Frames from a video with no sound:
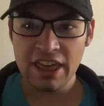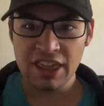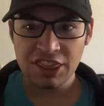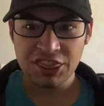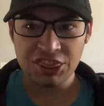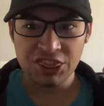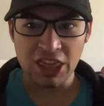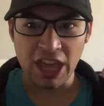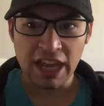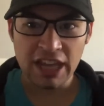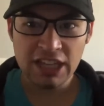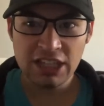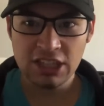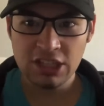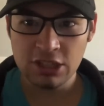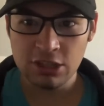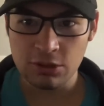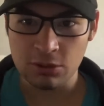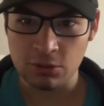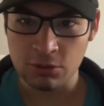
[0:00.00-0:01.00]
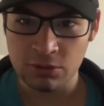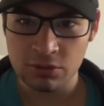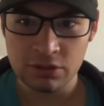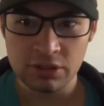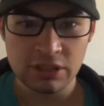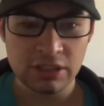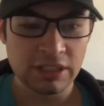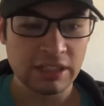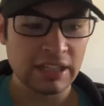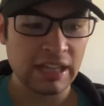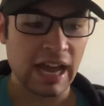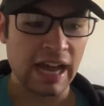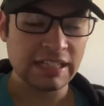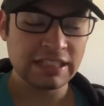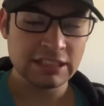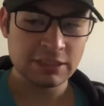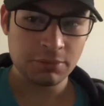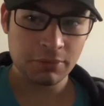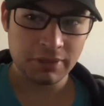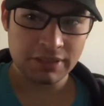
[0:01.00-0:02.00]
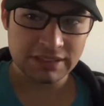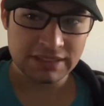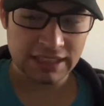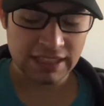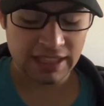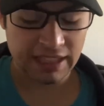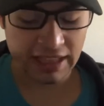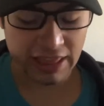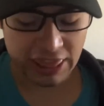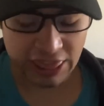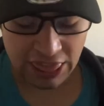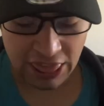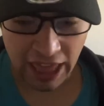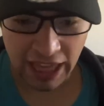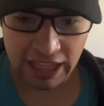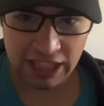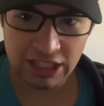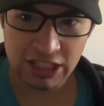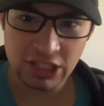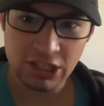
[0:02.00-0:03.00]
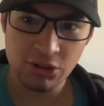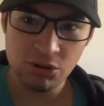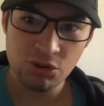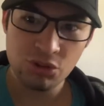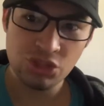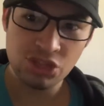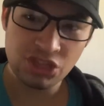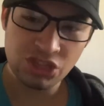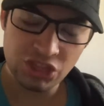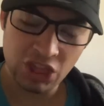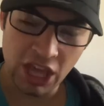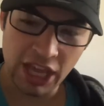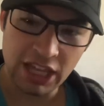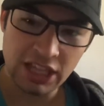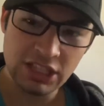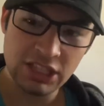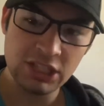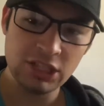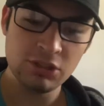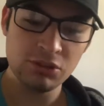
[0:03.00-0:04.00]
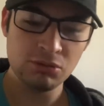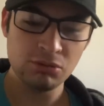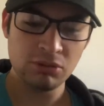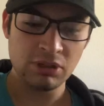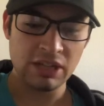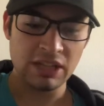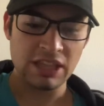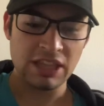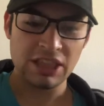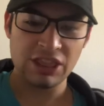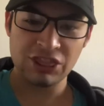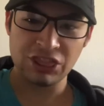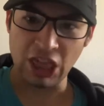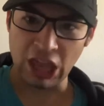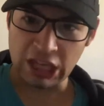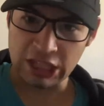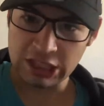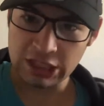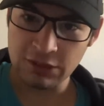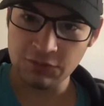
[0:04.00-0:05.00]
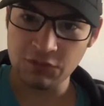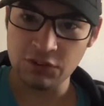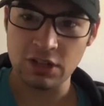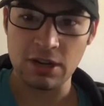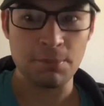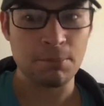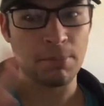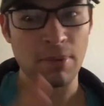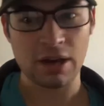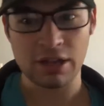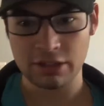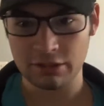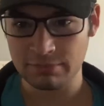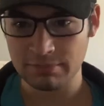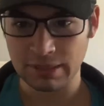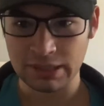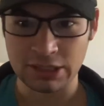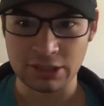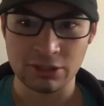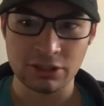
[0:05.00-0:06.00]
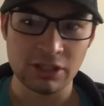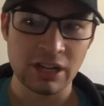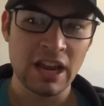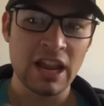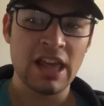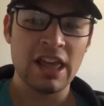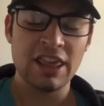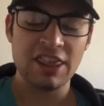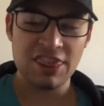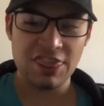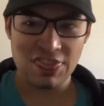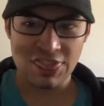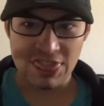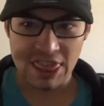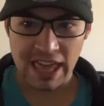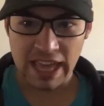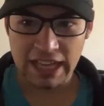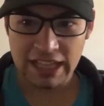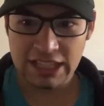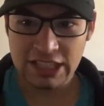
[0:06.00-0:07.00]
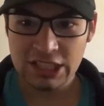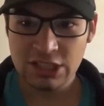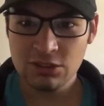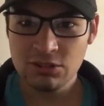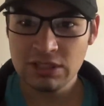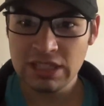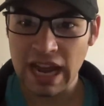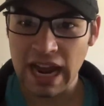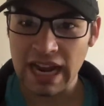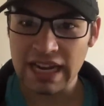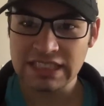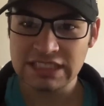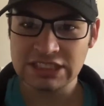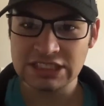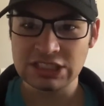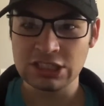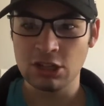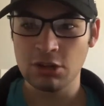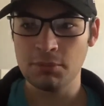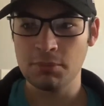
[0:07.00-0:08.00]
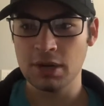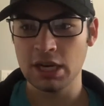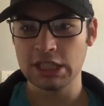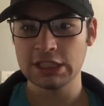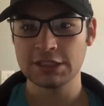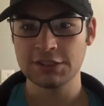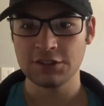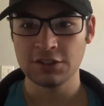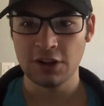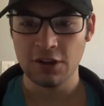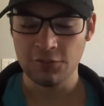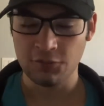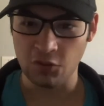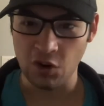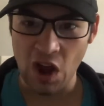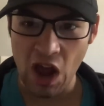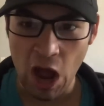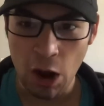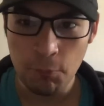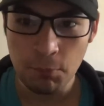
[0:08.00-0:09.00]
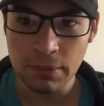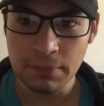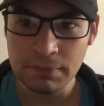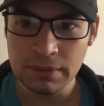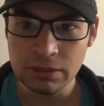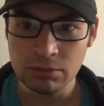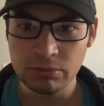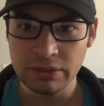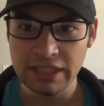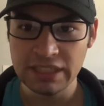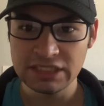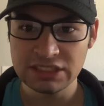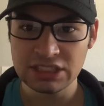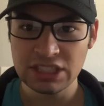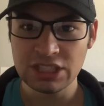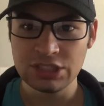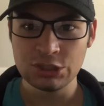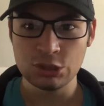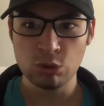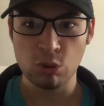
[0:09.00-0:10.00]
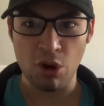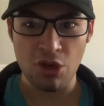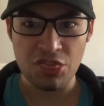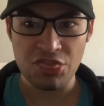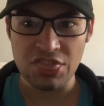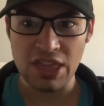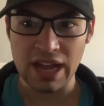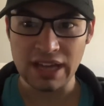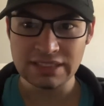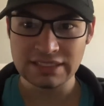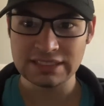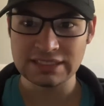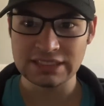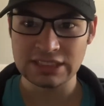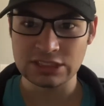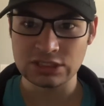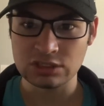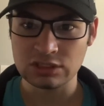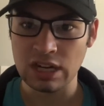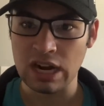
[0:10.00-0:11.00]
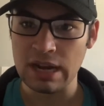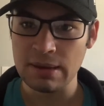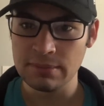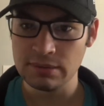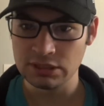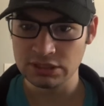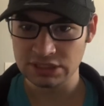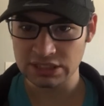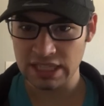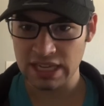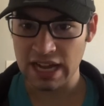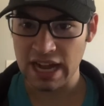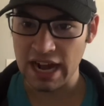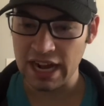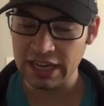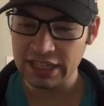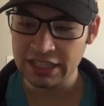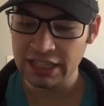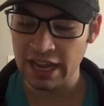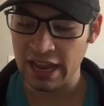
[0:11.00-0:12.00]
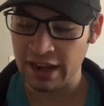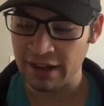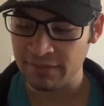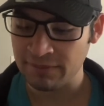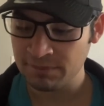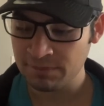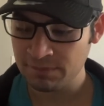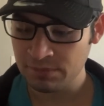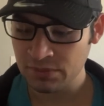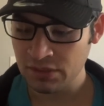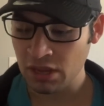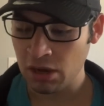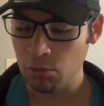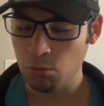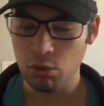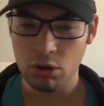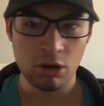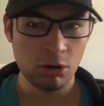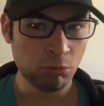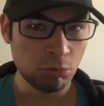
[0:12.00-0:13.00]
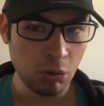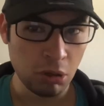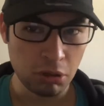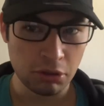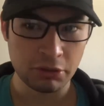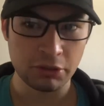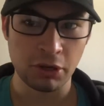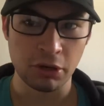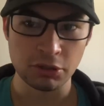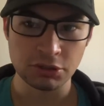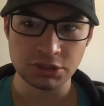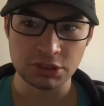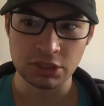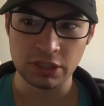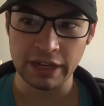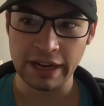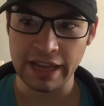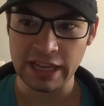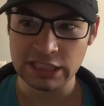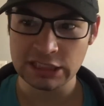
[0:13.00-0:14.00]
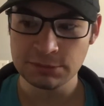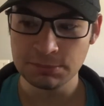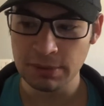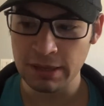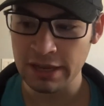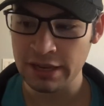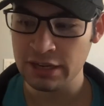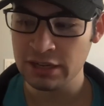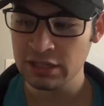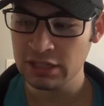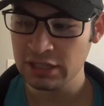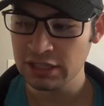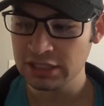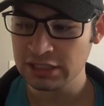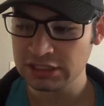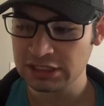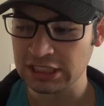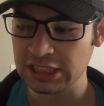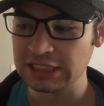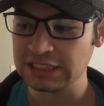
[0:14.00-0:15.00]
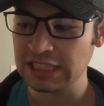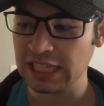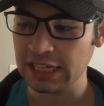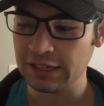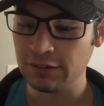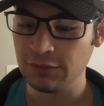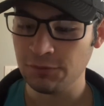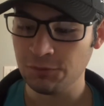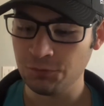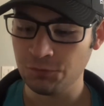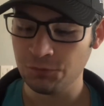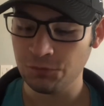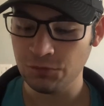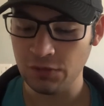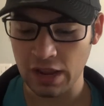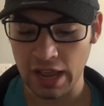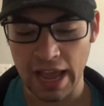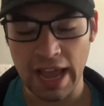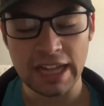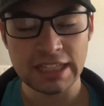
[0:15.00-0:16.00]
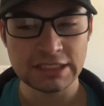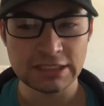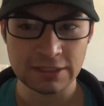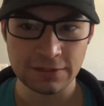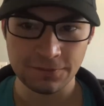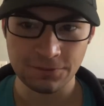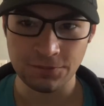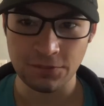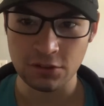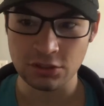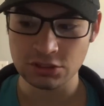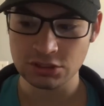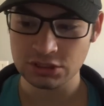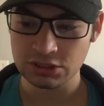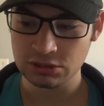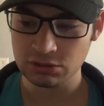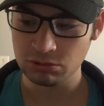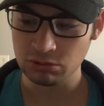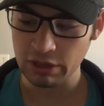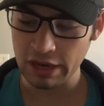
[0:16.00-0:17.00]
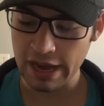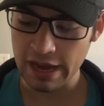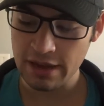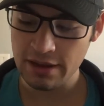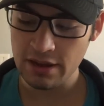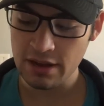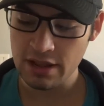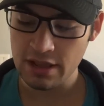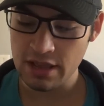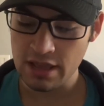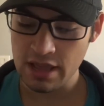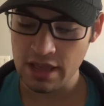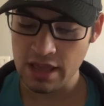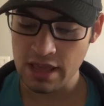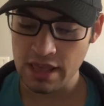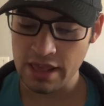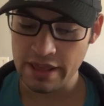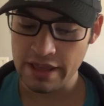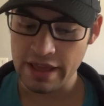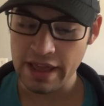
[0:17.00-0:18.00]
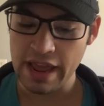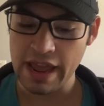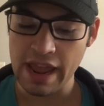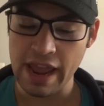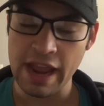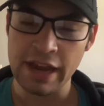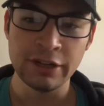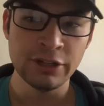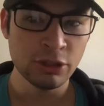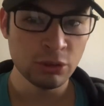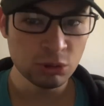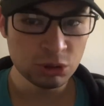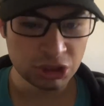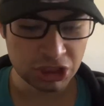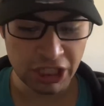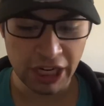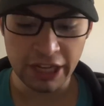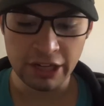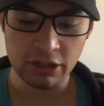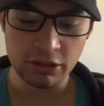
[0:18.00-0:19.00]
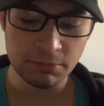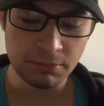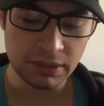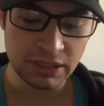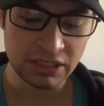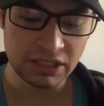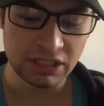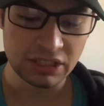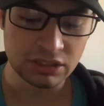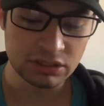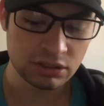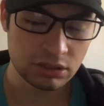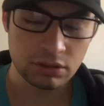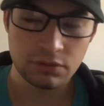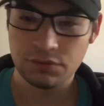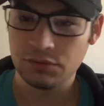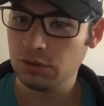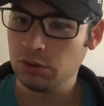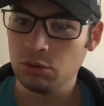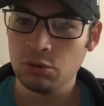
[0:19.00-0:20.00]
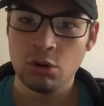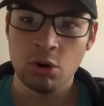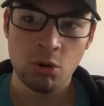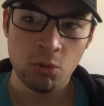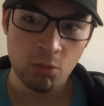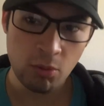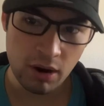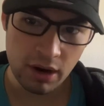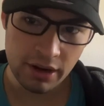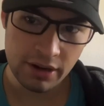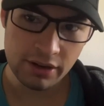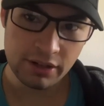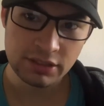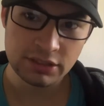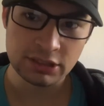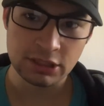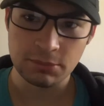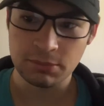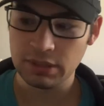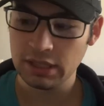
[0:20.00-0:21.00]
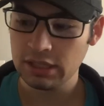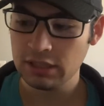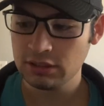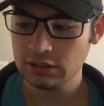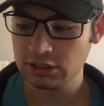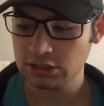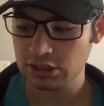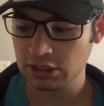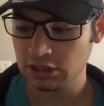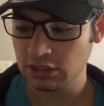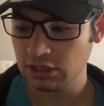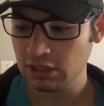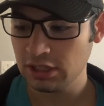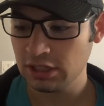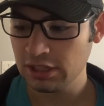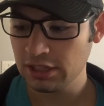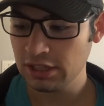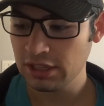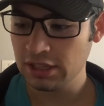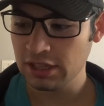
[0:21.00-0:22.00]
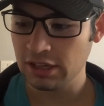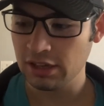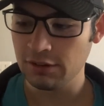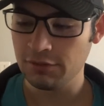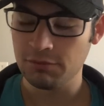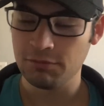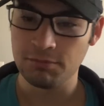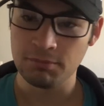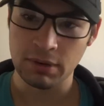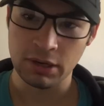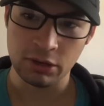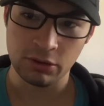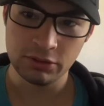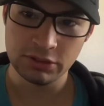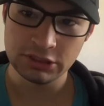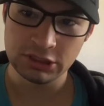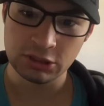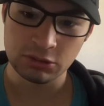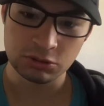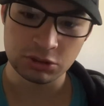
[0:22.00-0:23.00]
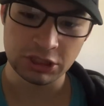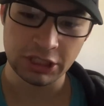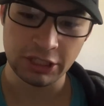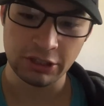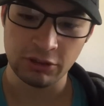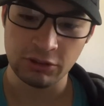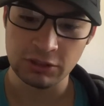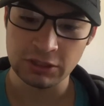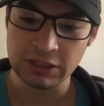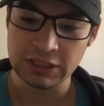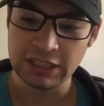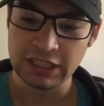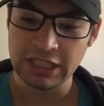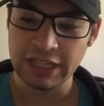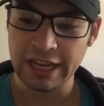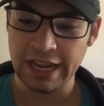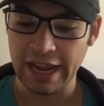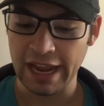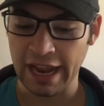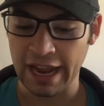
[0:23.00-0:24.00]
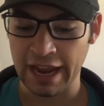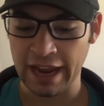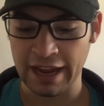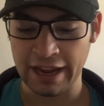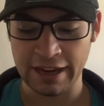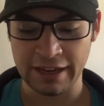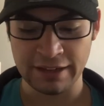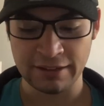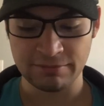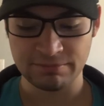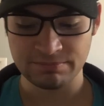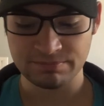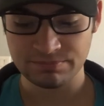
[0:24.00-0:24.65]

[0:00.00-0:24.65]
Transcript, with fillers: thank you I just want to say thank you, thank you, thank you from the bottom of my heart. Thank you guys so much for helping me reach to a thousand subscribers again. What a roller coaster it has been since I had to first create a new channel because of you know what termination of my original channel and